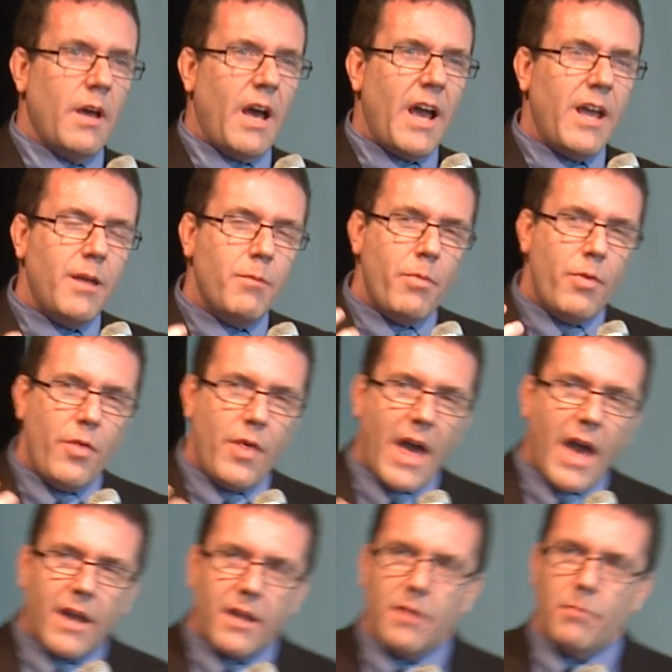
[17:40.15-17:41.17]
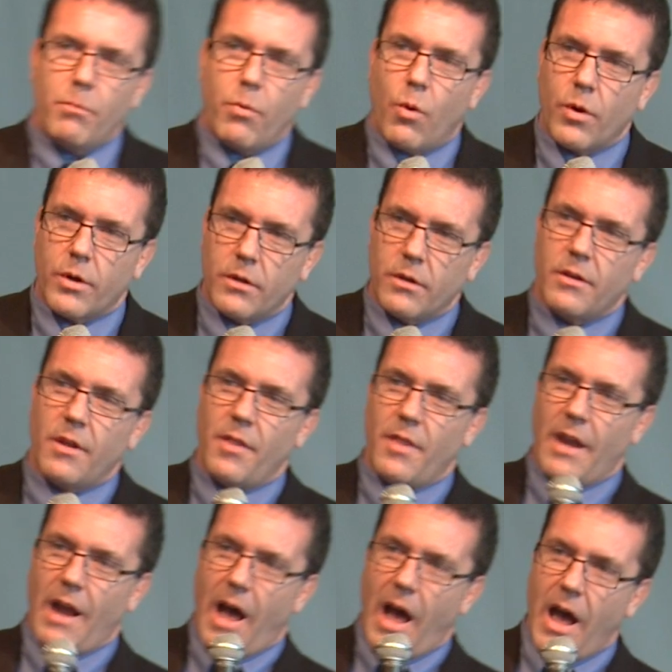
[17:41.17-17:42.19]
I am that important
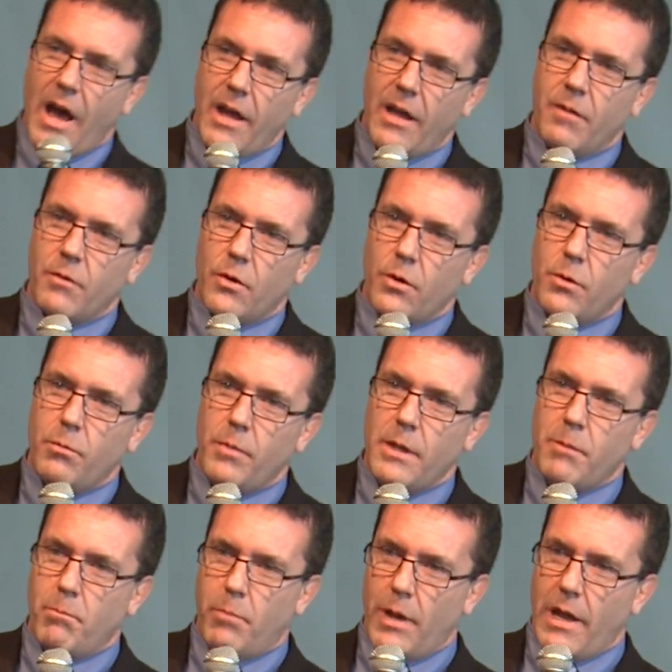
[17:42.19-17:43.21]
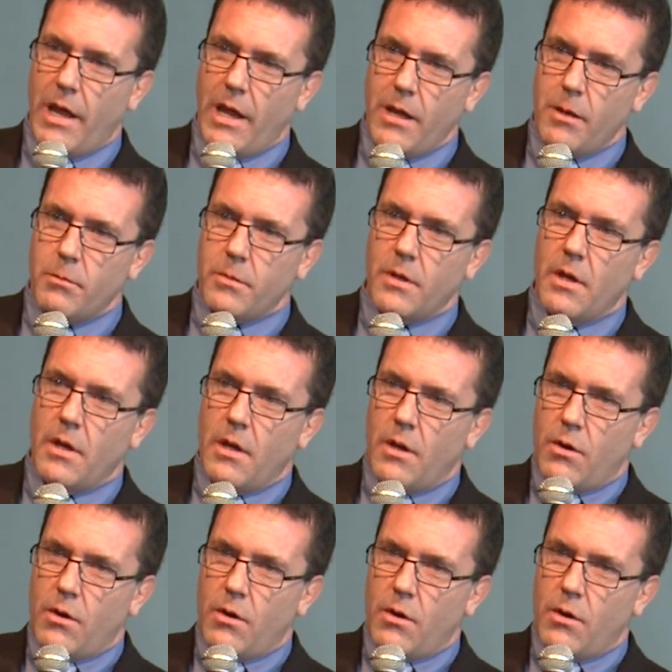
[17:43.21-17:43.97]
that I am going to be blamed